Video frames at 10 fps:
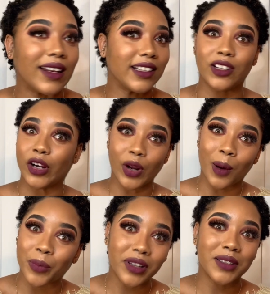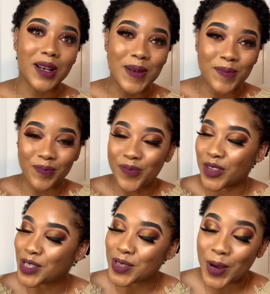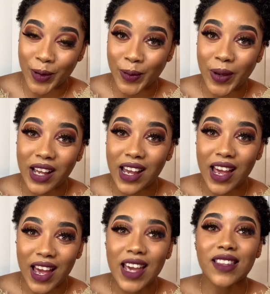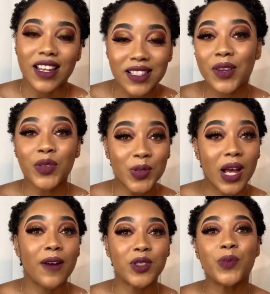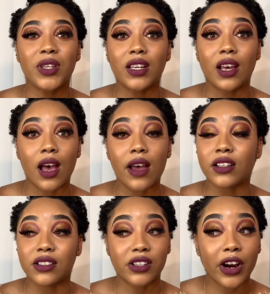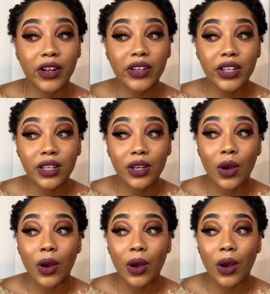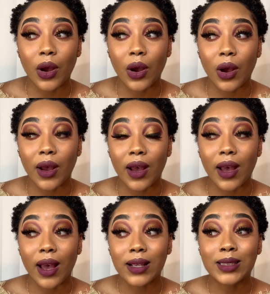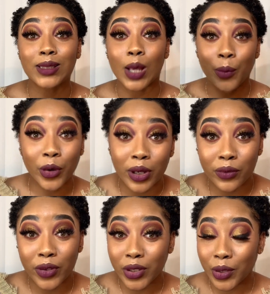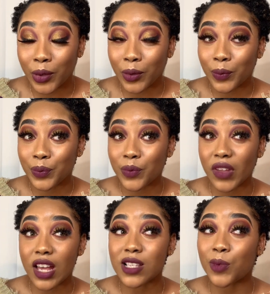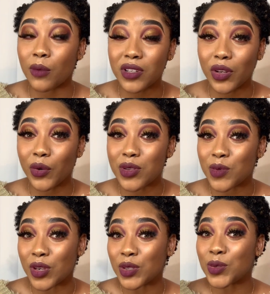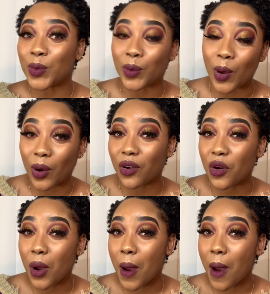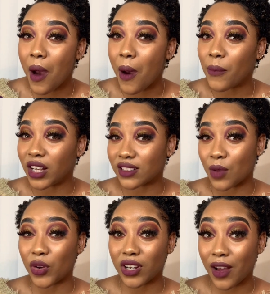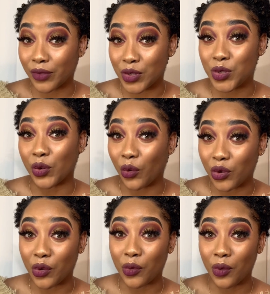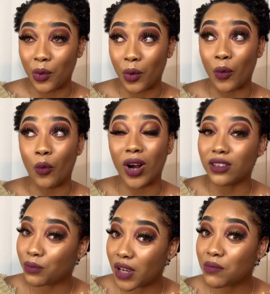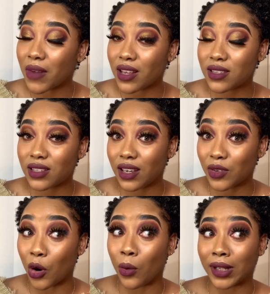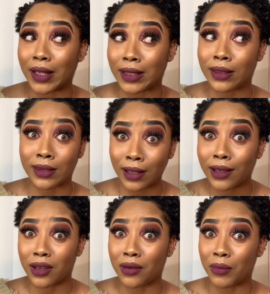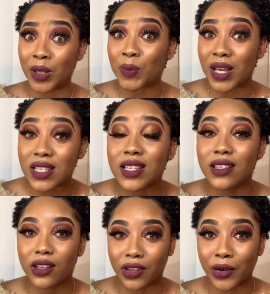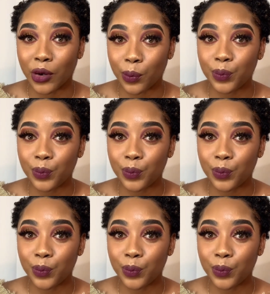it cleared up. So that's going to have to be an entirely separate video. It's probably not going to be too long because I'm gonna have to show you what made my skin, or what I think made my skin clear up.